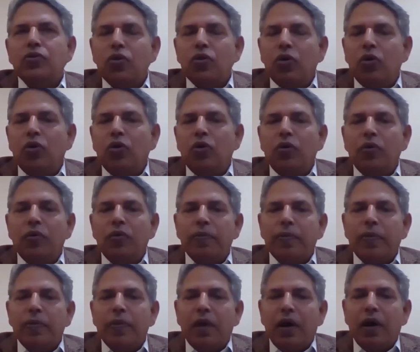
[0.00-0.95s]

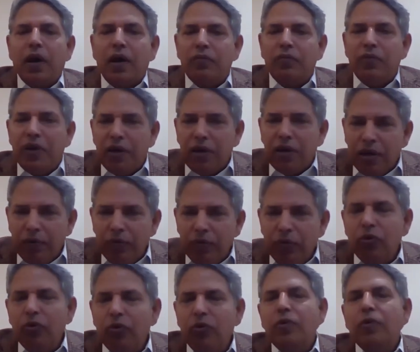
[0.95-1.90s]
So I
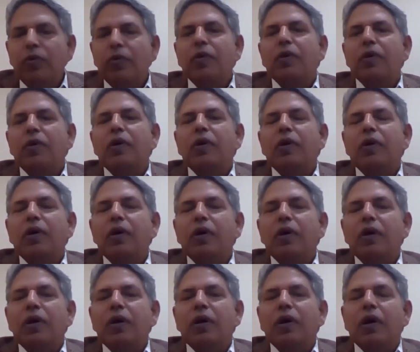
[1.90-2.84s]
welcome you
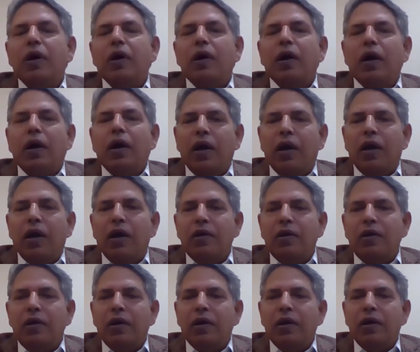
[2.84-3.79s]

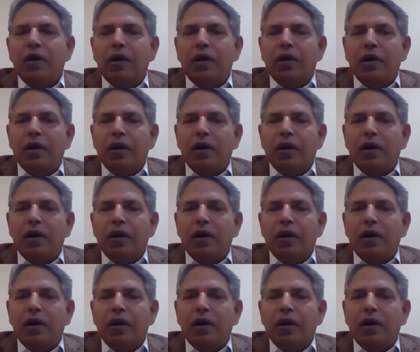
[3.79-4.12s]
and